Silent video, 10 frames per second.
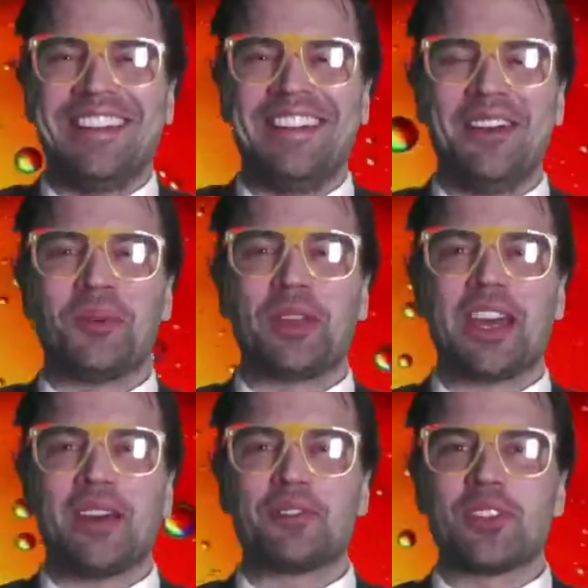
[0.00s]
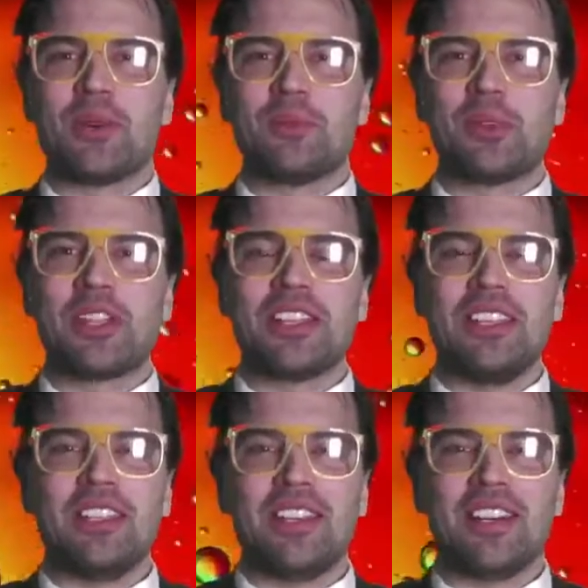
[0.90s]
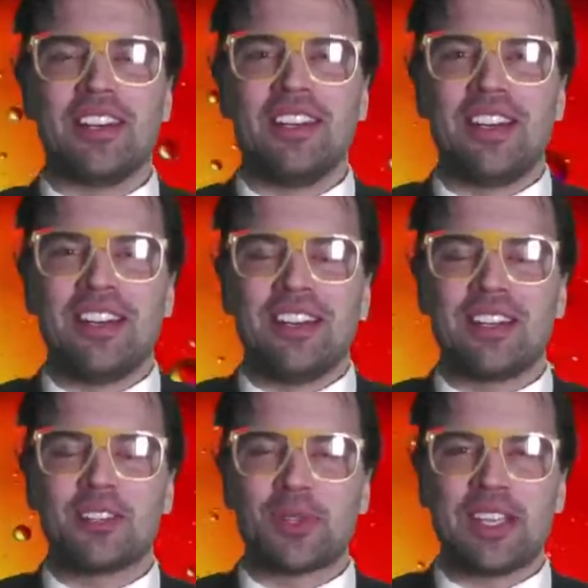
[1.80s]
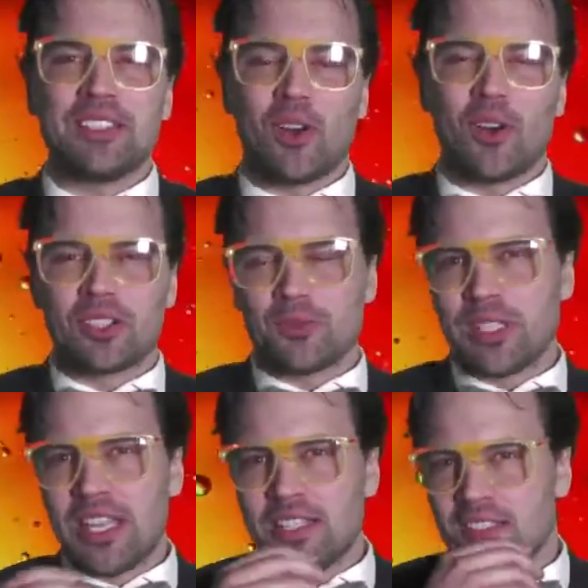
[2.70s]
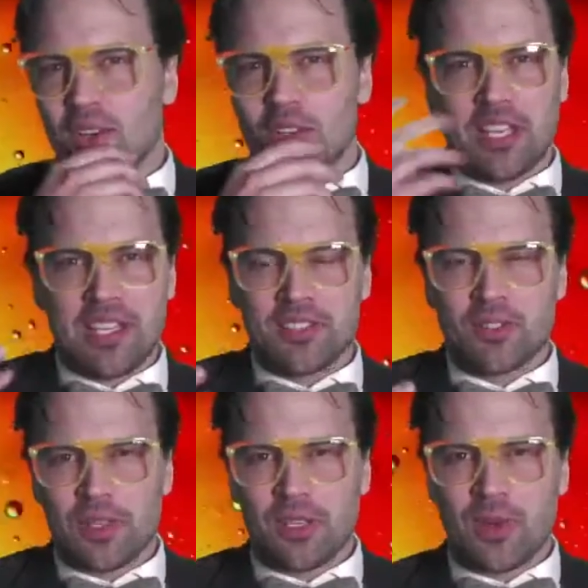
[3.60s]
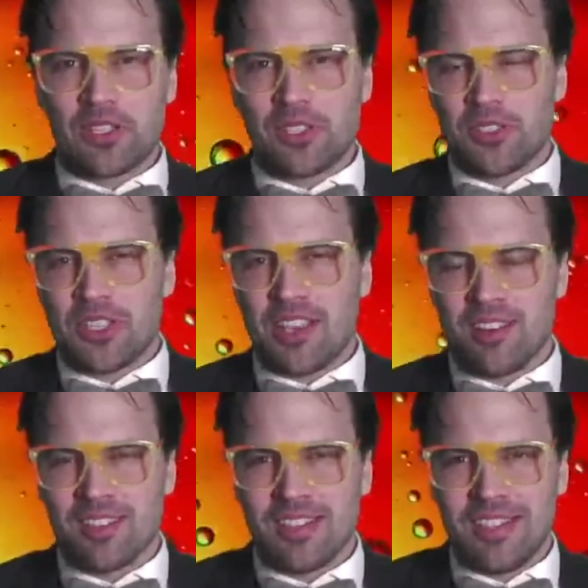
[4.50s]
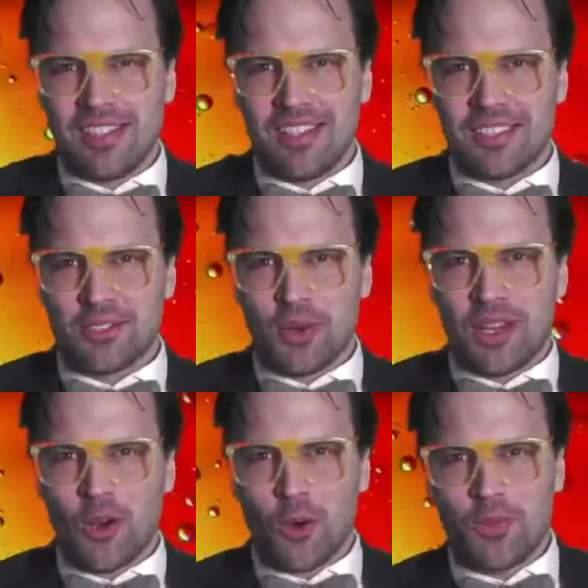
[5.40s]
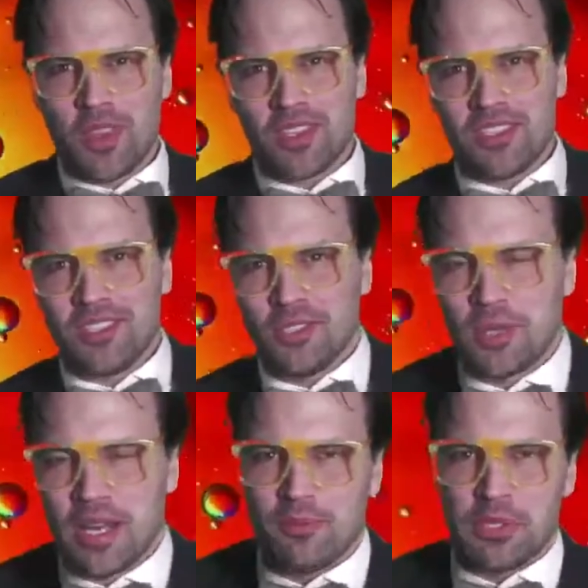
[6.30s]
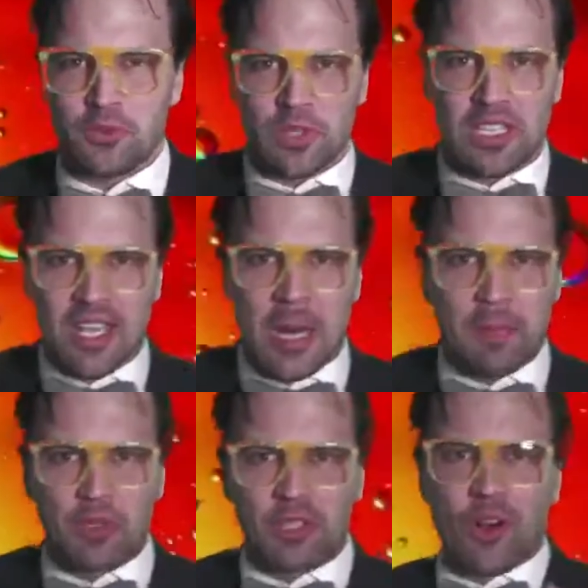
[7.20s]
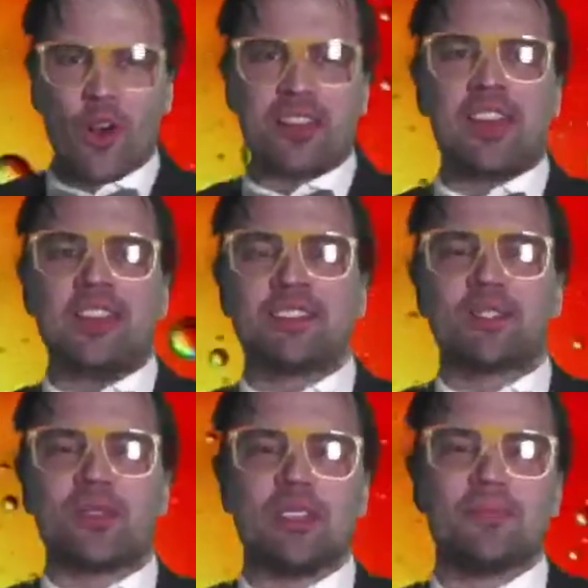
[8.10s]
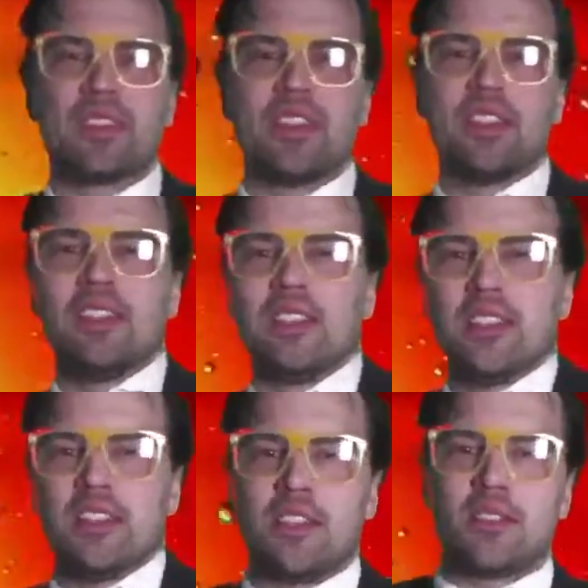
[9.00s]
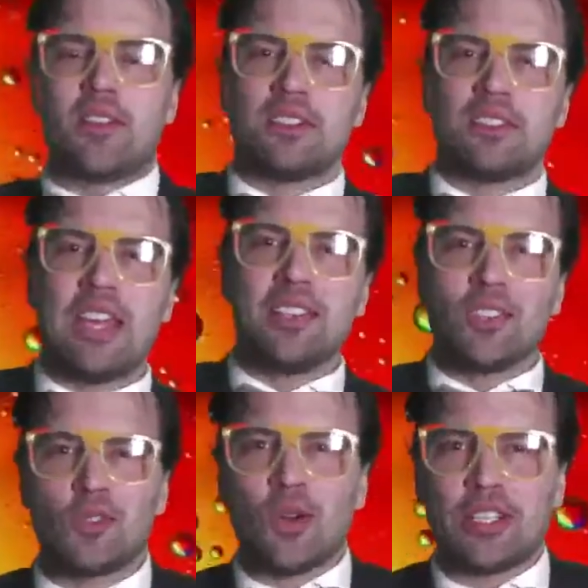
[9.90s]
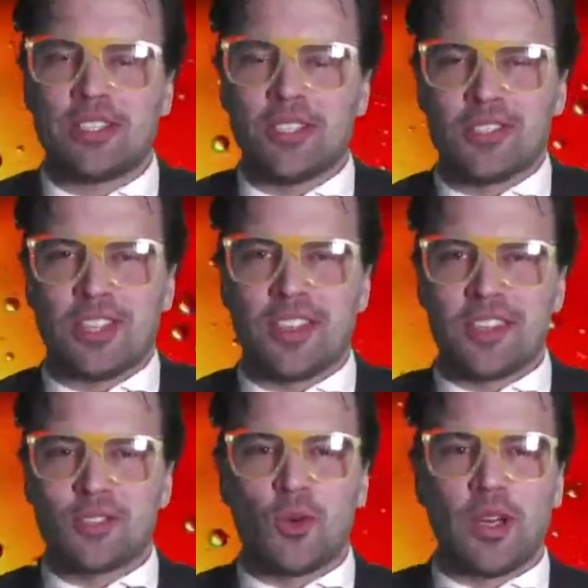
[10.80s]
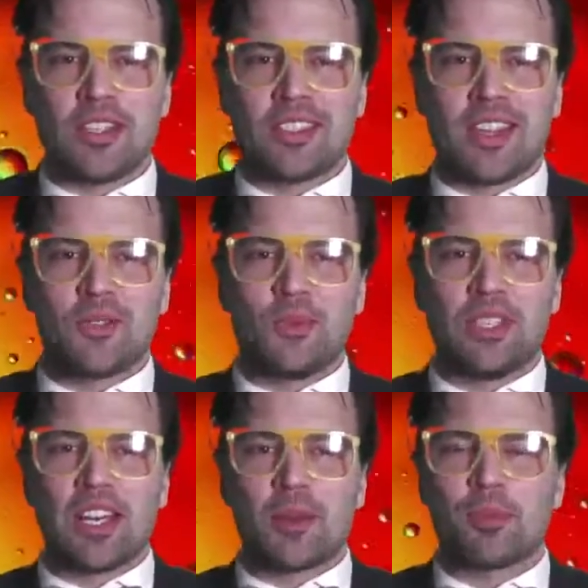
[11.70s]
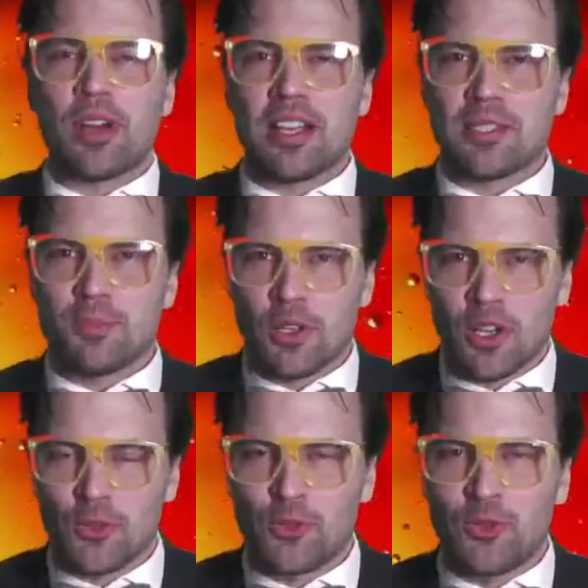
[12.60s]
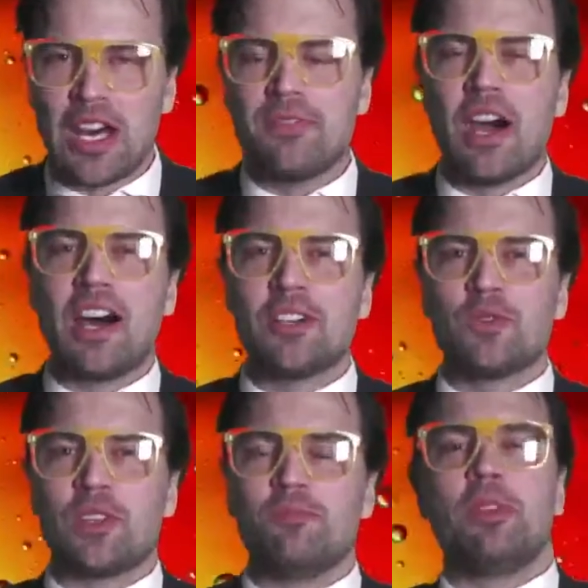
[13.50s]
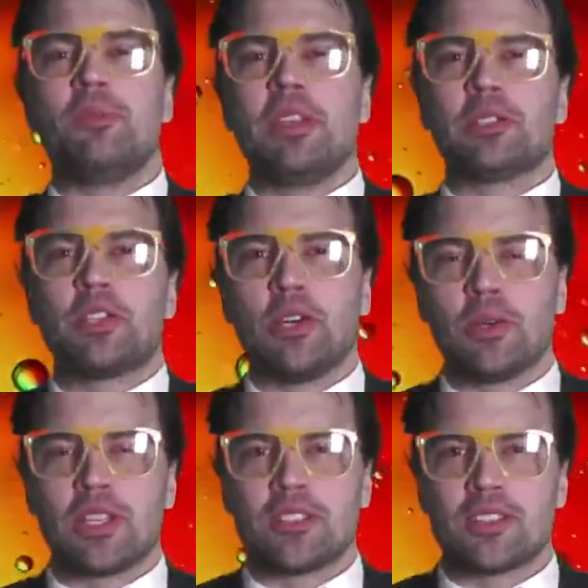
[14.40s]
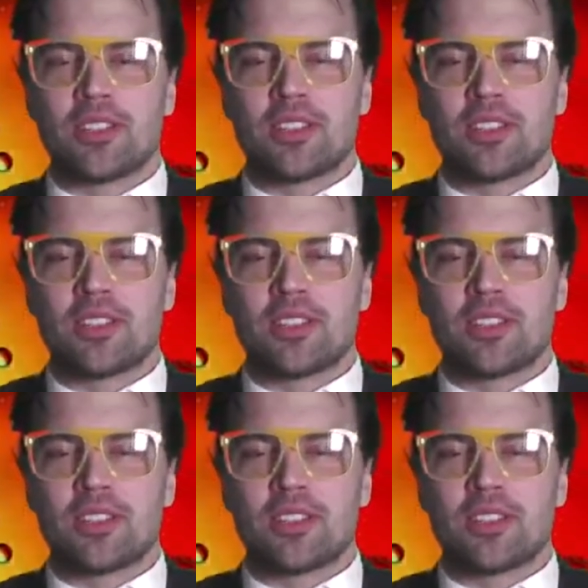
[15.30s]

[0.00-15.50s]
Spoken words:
We have some really great art history questions here. So I hope that you have been reading up on your art history. There are 10 questions in this quiz, and we got a prize pot of 500 Mimir tokens.